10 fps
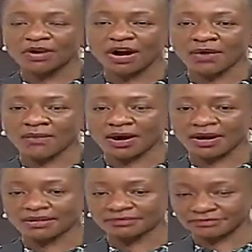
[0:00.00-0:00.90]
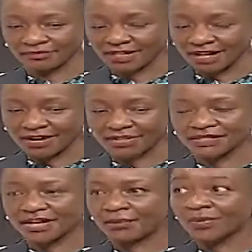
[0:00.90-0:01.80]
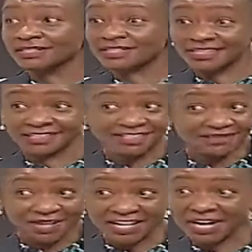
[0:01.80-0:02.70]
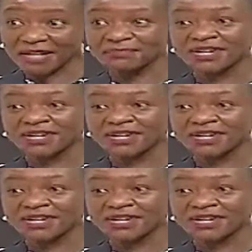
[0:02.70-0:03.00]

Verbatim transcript: our our, uh, our genetic makeup.